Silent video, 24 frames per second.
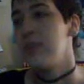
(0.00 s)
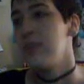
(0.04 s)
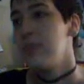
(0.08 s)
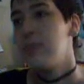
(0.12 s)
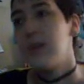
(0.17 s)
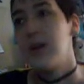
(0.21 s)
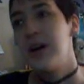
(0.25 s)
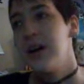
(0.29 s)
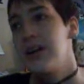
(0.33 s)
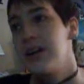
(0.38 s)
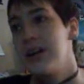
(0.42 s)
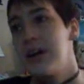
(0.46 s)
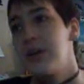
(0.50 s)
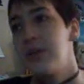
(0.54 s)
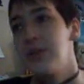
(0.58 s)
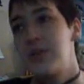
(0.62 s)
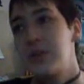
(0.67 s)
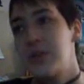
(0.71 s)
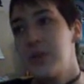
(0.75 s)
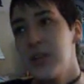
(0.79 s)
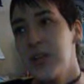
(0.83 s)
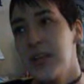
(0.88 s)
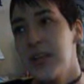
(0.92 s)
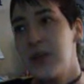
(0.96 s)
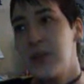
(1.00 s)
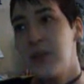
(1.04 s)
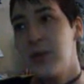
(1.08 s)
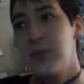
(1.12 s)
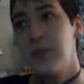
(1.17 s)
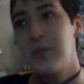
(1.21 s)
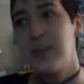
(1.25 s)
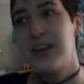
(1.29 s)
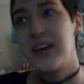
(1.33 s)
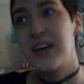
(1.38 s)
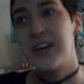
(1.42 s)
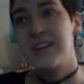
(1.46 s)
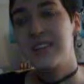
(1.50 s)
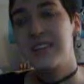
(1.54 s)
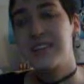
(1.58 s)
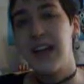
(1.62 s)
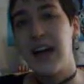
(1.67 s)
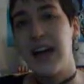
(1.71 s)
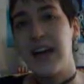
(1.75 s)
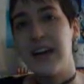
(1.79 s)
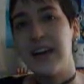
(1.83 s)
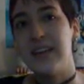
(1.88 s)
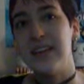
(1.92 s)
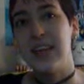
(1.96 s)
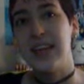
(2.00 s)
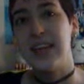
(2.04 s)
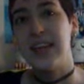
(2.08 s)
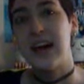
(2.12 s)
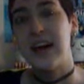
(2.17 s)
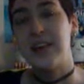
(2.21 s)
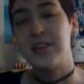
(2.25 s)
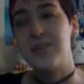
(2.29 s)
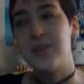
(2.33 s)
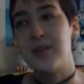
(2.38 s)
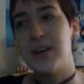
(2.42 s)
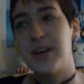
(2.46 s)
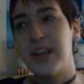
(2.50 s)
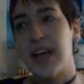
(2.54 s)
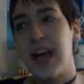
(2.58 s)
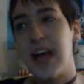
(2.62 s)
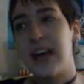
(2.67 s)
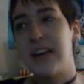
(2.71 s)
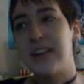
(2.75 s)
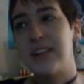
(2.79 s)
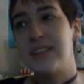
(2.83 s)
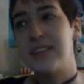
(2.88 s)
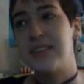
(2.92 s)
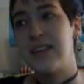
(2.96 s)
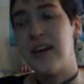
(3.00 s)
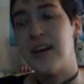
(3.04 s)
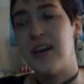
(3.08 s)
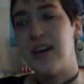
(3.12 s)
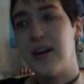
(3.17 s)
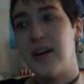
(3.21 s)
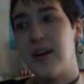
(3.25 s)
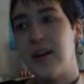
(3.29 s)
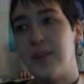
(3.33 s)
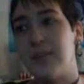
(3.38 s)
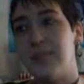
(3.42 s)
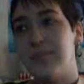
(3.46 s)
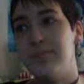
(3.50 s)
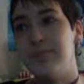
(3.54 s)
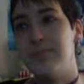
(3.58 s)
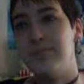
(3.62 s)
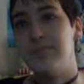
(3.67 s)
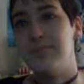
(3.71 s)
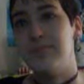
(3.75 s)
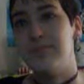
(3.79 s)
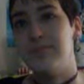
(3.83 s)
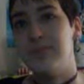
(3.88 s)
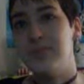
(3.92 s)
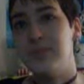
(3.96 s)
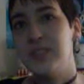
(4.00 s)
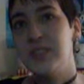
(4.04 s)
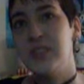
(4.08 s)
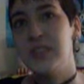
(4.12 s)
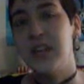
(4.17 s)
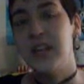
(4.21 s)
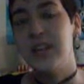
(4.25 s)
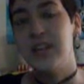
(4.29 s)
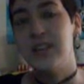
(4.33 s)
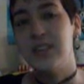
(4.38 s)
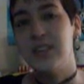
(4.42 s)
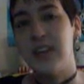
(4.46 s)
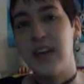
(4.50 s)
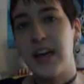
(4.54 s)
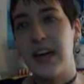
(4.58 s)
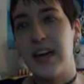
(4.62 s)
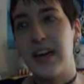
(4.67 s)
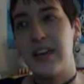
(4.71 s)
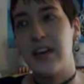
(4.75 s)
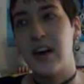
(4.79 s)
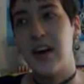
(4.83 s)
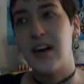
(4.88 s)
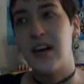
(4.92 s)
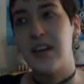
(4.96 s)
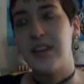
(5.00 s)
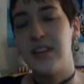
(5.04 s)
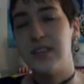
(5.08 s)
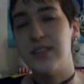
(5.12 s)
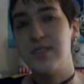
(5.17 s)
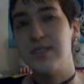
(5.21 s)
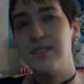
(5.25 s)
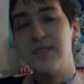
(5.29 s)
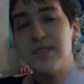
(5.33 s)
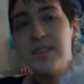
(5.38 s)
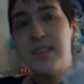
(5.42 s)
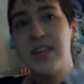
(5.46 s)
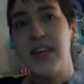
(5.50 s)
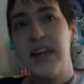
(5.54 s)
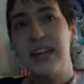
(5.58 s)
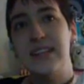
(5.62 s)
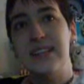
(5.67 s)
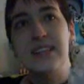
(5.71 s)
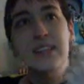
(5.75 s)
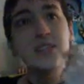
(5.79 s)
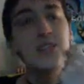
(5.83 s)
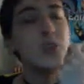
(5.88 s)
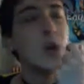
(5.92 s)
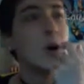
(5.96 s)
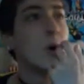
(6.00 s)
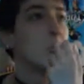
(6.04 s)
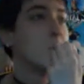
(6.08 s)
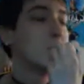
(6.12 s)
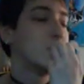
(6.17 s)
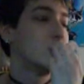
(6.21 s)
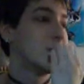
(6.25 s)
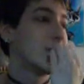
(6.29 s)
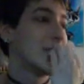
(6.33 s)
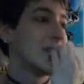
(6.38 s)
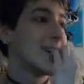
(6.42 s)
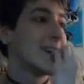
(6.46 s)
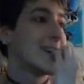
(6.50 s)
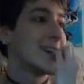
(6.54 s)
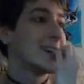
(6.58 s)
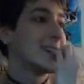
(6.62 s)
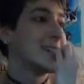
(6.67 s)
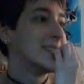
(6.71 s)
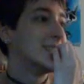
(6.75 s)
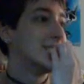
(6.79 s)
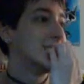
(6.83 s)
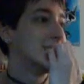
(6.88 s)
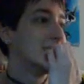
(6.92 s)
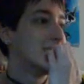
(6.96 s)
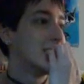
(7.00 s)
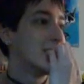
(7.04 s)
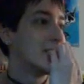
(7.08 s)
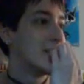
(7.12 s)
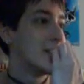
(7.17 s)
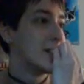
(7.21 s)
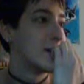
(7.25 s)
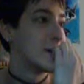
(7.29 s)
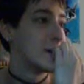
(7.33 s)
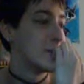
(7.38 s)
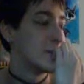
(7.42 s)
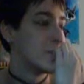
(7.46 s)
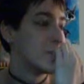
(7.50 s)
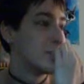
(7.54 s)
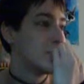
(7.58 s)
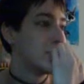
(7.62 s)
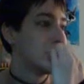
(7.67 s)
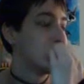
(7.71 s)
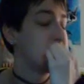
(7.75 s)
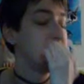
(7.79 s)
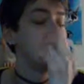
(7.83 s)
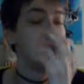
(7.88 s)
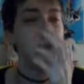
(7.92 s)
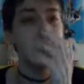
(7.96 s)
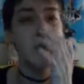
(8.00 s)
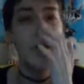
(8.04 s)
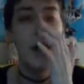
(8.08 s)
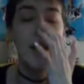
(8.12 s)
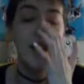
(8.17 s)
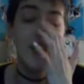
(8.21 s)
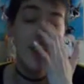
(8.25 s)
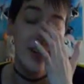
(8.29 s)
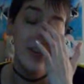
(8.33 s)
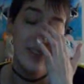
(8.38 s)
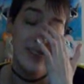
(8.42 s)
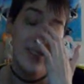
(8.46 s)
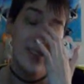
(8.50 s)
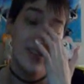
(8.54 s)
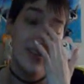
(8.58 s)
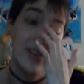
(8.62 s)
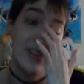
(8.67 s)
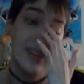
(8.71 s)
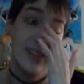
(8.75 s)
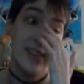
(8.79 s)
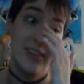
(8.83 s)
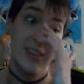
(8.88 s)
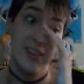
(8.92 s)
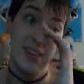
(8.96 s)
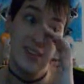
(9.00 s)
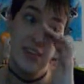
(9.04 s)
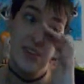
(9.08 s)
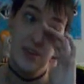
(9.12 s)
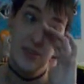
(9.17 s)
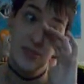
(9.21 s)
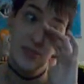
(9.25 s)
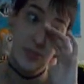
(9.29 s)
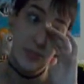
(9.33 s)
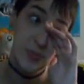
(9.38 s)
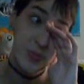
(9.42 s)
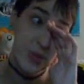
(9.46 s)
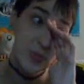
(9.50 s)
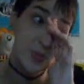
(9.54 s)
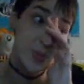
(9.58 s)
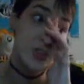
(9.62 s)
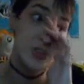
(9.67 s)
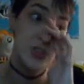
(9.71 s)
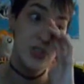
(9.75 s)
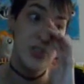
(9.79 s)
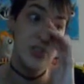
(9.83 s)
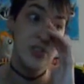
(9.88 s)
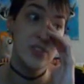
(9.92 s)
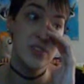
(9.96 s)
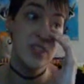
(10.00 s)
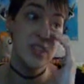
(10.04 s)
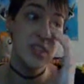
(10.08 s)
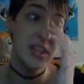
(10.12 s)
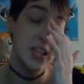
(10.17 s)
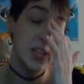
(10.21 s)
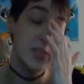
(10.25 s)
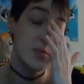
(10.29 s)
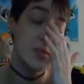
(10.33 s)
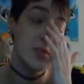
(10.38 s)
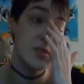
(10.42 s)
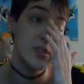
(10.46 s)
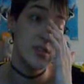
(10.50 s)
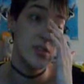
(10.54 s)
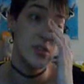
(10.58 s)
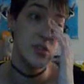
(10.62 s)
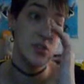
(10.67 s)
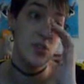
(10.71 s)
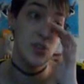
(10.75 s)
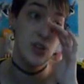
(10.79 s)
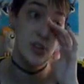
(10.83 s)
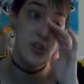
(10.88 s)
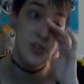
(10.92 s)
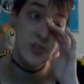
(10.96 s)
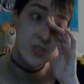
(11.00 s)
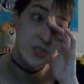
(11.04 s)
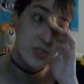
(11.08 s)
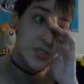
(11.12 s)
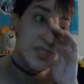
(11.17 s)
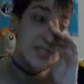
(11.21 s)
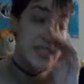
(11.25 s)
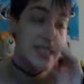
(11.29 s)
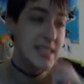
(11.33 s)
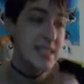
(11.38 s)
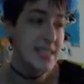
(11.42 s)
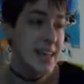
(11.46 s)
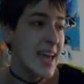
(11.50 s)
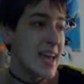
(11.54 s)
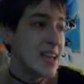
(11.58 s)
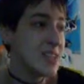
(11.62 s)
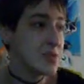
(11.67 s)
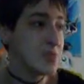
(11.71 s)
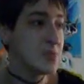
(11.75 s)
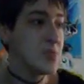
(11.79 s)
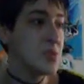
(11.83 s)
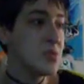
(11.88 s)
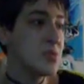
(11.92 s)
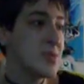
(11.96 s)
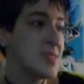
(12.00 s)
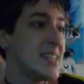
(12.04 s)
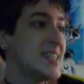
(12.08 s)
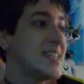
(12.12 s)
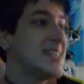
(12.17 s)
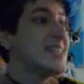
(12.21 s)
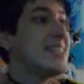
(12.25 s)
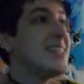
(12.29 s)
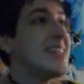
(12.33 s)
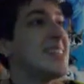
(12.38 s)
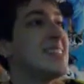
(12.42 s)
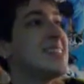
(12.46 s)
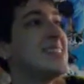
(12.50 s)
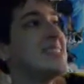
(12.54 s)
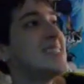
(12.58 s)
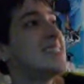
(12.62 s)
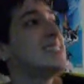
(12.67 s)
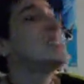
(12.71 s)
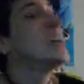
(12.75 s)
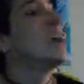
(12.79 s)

but it was really cool because they they cosplayed as um, teenage like uh, Casey Jones and um, the Shredder from the original Teenage Mutant Ninja Turtles. Teenage Mutant Ninja